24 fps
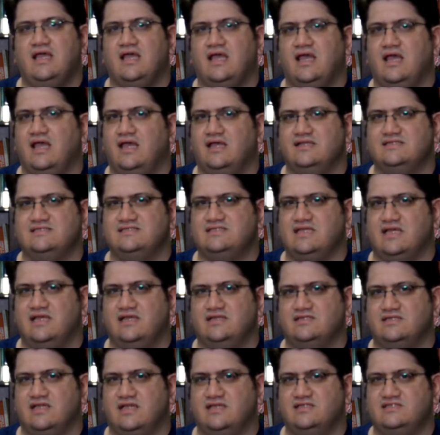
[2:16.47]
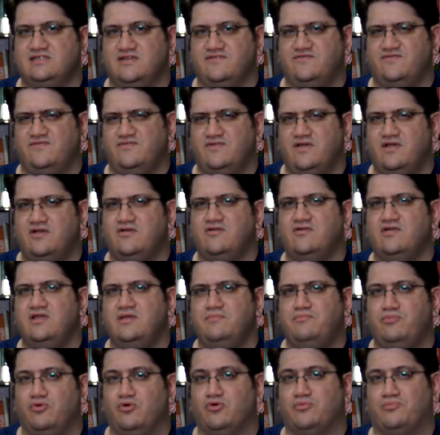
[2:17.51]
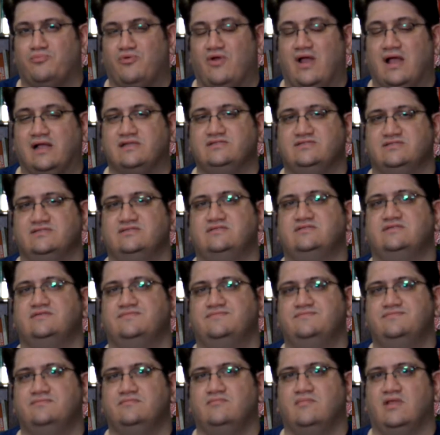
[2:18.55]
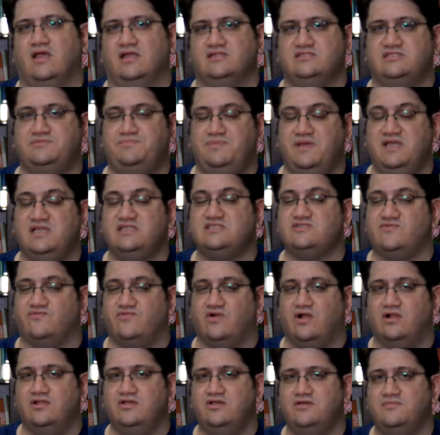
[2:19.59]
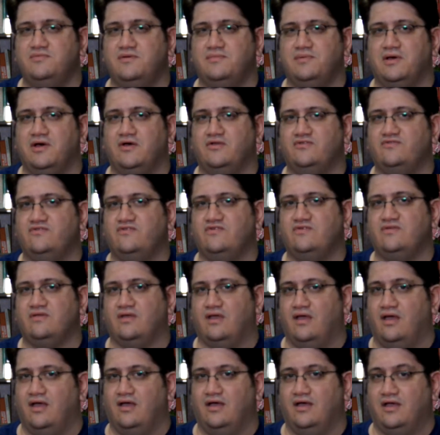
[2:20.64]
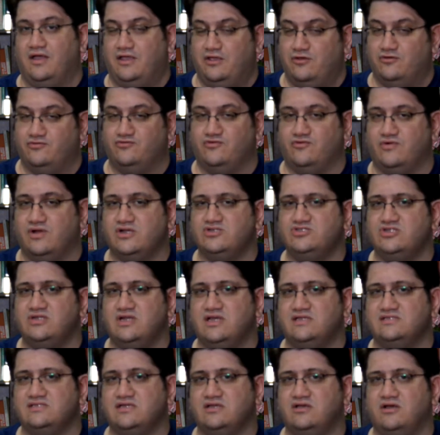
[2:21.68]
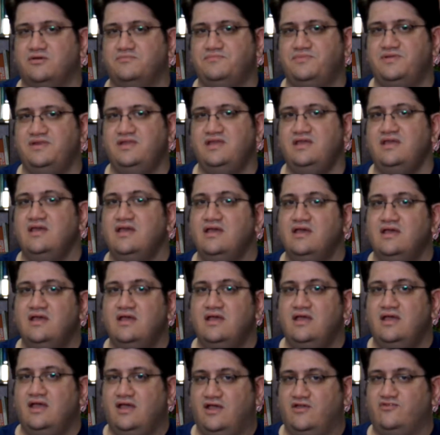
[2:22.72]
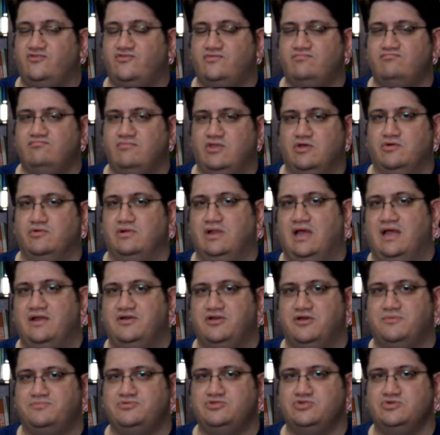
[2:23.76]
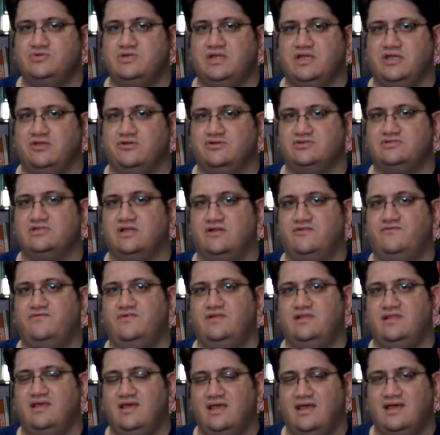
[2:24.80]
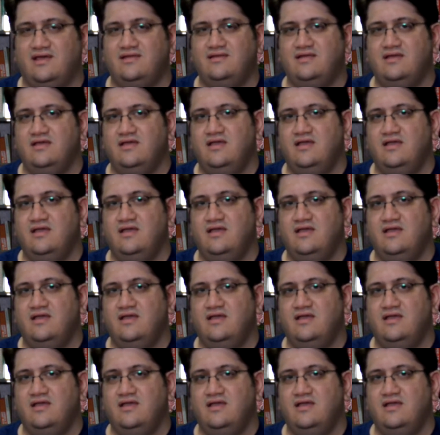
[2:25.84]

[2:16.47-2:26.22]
is a very poor practice. It speaks volume about your direction as a company. You'll end up shooting yourself in the head,